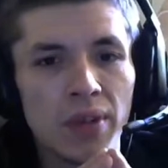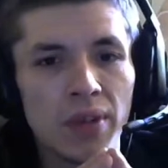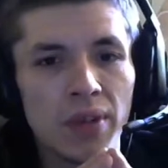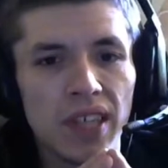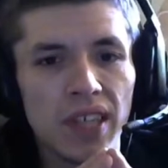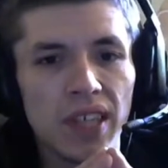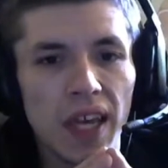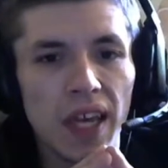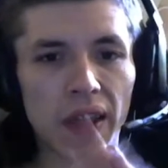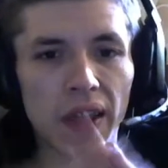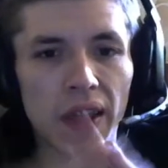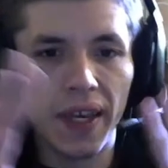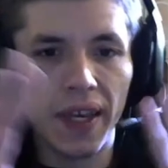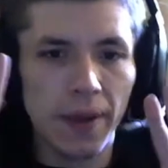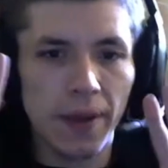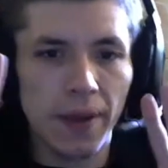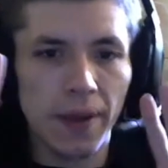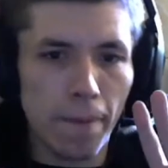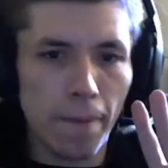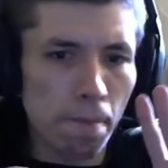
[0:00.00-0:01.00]
say like
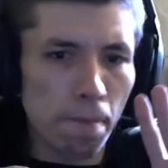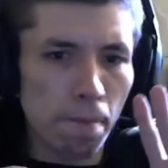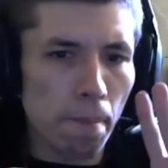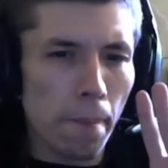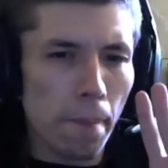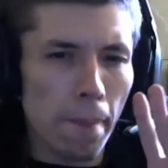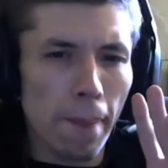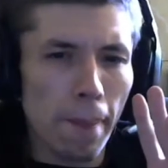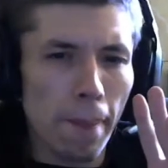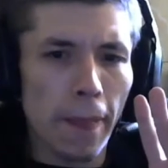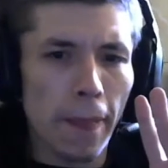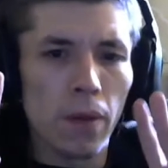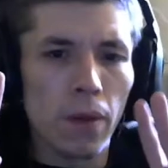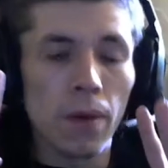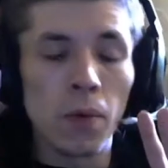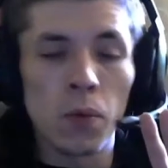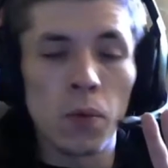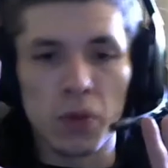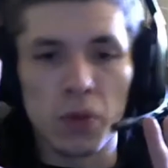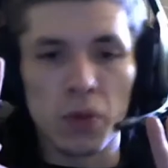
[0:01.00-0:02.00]

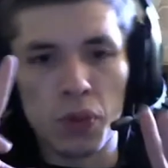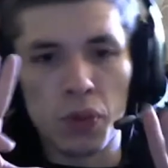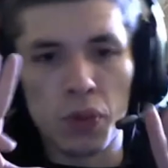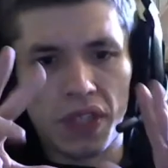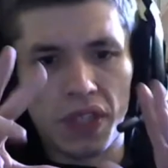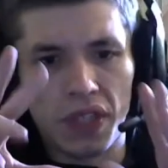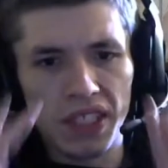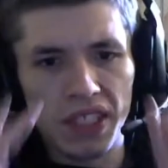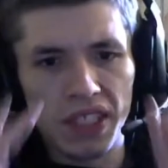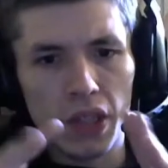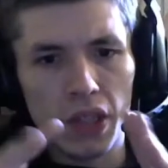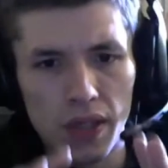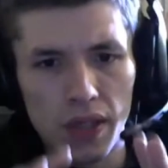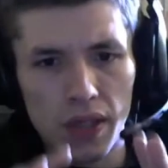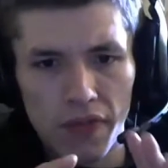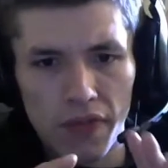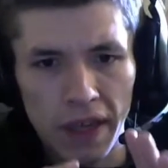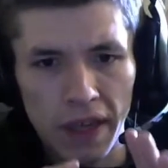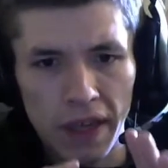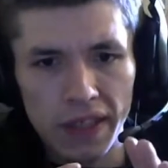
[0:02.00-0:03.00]
with these close of
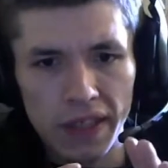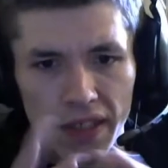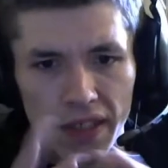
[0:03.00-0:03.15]
fights,